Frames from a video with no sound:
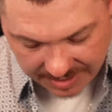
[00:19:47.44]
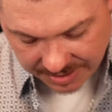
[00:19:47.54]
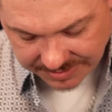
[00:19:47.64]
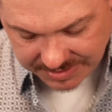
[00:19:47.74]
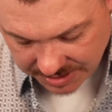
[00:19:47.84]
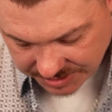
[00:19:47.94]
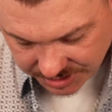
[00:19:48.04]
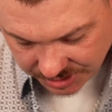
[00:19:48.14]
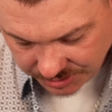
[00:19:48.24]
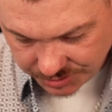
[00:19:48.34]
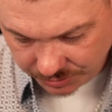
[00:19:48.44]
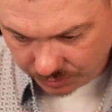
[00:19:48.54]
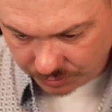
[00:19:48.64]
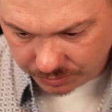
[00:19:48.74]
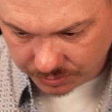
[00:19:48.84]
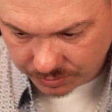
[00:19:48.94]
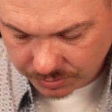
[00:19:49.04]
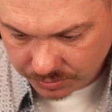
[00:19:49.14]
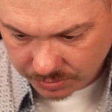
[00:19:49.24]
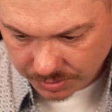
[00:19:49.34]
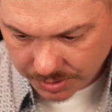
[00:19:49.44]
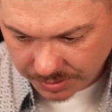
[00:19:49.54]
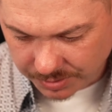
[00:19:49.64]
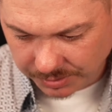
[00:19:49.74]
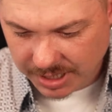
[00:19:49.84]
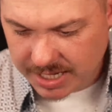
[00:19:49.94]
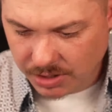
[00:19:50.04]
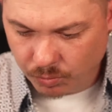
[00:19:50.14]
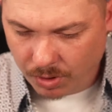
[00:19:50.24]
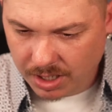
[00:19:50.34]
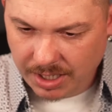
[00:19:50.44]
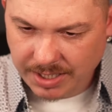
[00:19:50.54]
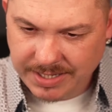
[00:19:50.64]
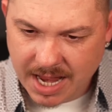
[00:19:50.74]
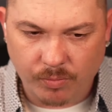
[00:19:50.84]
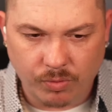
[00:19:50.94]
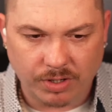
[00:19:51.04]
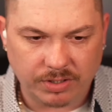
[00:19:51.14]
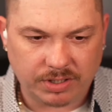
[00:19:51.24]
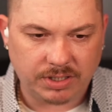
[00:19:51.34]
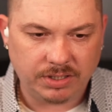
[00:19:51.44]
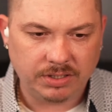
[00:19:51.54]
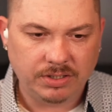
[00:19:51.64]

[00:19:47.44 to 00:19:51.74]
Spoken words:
addition to the layer 1 network,